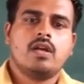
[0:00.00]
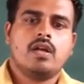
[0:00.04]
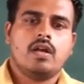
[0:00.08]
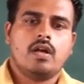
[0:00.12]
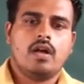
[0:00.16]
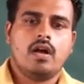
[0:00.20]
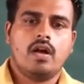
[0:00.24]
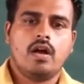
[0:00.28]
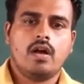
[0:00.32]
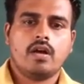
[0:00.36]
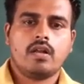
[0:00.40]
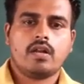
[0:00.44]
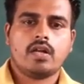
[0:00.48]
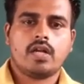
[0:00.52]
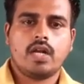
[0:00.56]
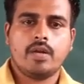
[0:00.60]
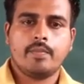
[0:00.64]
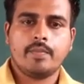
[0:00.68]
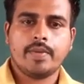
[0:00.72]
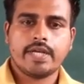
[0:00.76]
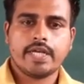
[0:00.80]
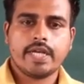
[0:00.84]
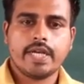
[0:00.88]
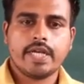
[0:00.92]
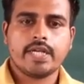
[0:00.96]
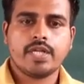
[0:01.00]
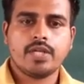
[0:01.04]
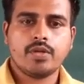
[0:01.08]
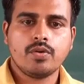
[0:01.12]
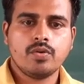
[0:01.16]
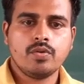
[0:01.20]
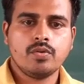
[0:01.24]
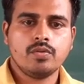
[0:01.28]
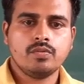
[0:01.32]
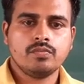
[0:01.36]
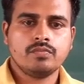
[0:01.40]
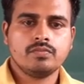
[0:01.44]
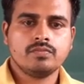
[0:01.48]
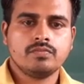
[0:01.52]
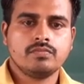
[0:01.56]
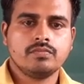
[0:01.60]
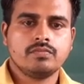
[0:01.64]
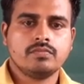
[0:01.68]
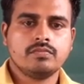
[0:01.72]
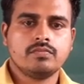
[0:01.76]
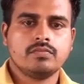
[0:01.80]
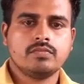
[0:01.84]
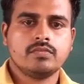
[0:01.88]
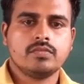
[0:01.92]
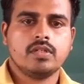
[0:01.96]
are commutative
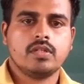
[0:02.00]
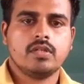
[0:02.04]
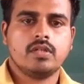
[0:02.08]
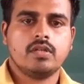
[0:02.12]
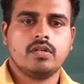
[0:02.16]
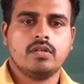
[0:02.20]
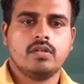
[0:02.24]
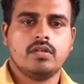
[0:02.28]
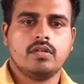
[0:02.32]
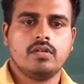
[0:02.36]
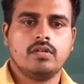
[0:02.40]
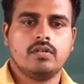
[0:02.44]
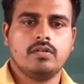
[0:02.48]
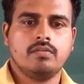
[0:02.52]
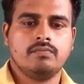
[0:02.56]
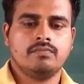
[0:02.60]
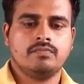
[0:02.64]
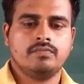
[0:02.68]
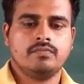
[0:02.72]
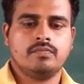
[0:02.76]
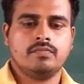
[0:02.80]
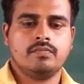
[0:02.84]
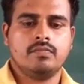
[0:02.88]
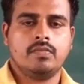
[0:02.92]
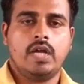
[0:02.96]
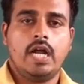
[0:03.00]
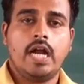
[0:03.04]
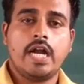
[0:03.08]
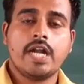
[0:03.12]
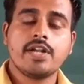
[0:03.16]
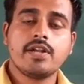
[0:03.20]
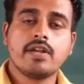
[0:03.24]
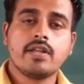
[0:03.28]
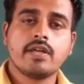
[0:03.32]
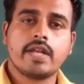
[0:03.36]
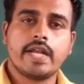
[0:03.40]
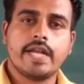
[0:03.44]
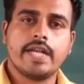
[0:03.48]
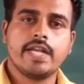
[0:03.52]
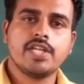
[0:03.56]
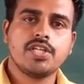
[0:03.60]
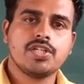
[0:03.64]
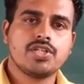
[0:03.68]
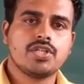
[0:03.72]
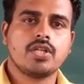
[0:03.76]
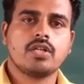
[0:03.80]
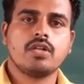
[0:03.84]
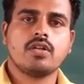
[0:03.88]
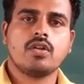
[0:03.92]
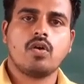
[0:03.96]
under
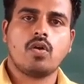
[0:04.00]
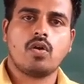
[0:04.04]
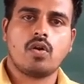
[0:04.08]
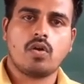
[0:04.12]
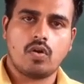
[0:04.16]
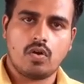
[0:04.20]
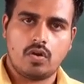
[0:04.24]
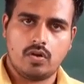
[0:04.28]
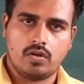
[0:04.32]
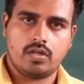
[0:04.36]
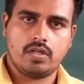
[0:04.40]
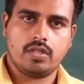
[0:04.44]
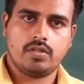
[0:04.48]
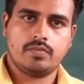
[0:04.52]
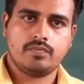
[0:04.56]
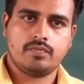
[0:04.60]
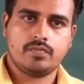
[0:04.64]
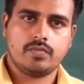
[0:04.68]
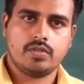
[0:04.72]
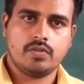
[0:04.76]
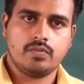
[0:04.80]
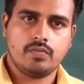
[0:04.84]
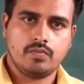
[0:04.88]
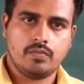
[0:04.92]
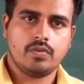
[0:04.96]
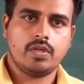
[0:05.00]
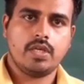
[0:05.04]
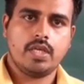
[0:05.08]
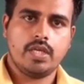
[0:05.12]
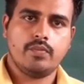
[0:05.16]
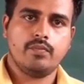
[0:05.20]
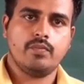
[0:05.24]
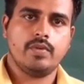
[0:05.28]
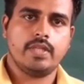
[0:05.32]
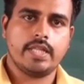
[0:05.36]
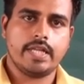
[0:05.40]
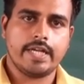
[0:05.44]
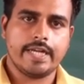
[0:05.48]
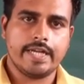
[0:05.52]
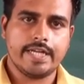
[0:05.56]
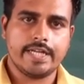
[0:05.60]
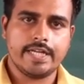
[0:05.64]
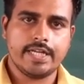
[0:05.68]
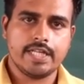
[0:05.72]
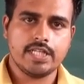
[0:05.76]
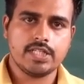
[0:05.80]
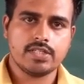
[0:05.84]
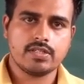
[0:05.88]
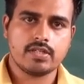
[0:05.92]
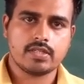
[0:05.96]
addition or not. Okay. Whether
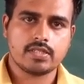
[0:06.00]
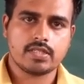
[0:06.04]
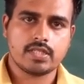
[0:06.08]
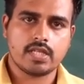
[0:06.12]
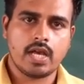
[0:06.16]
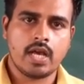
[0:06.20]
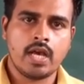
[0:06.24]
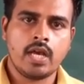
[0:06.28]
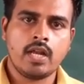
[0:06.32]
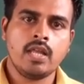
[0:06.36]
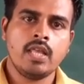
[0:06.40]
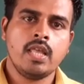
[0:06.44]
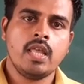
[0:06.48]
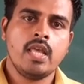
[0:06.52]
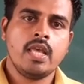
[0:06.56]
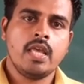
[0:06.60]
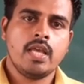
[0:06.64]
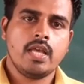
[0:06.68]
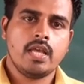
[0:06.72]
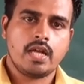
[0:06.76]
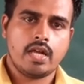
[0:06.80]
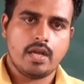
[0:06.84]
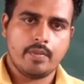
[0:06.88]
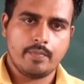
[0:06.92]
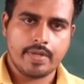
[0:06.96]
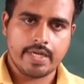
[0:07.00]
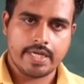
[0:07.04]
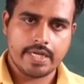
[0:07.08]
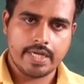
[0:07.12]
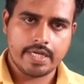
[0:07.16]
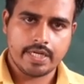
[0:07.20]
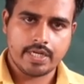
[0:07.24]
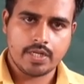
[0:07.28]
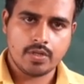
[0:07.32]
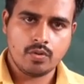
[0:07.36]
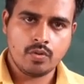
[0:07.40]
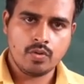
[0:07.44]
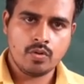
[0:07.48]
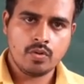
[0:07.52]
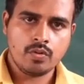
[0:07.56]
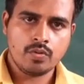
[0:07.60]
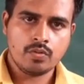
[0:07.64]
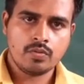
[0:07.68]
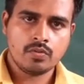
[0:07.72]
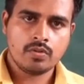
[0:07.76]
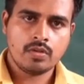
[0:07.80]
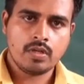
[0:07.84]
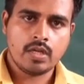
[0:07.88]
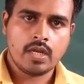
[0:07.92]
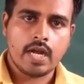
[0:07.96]
integers are
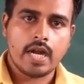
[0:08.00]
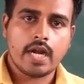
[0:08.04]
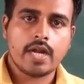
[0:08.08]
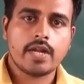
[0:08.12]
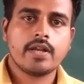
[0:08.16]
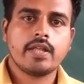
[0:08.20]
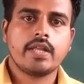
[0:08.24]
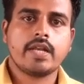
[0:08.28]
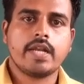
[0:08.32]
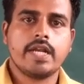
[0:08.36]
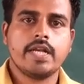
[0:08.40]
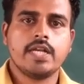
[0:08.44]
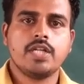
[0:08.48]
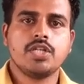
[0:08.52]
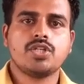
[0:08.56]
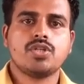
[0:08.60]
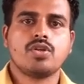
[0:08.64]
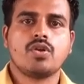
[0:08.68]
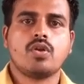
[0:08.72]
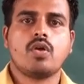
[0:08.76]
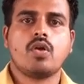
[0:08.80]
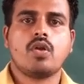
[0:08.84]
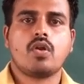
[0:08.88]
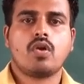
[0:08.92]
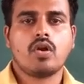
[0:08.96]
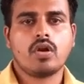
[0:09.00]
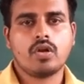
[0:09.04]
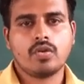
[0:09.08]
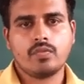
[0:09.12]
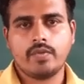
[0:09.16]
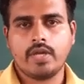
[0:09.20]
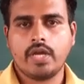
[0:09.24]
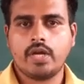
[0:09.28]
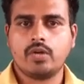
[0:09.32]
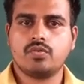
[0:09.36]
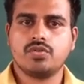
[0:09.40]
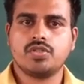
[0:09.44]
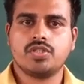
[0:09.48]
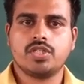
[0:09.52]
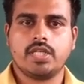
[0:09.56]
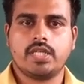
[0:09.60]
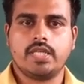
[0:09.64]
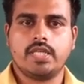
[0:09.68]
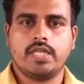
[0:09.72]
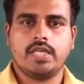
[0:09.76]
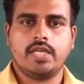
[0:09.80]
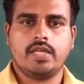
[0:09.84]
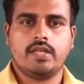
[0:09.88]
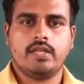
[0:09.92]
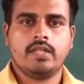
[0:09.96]
commutative under addition or not, we have to check
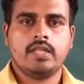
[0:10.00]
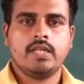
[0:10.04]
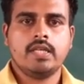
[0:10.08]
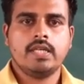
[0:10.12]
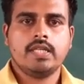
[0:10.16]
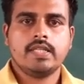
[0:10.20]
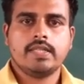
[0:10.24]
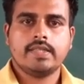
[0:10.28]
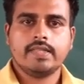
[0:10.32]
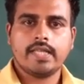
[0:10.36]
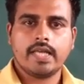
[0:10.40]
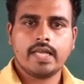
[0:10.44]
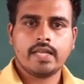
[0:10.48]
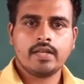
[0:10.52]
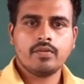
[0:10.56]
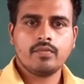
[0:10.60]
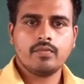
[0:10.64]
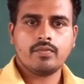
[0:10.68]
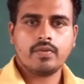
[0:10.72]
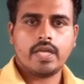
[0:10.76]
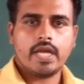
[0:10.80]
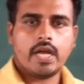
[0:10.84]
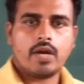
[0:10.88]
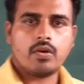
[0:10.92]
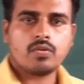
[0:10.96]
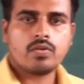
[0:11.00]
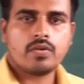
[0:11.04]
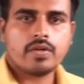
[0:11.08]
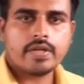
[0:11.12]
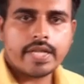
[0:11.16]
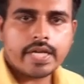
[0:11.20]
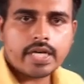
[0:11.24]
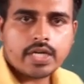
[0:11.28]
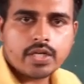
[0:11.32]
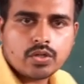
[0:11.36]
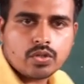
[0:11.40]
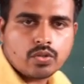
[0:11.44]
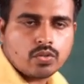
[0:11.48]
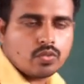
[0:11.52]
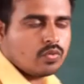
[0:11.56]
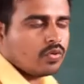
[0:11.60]
here. Then we have to take two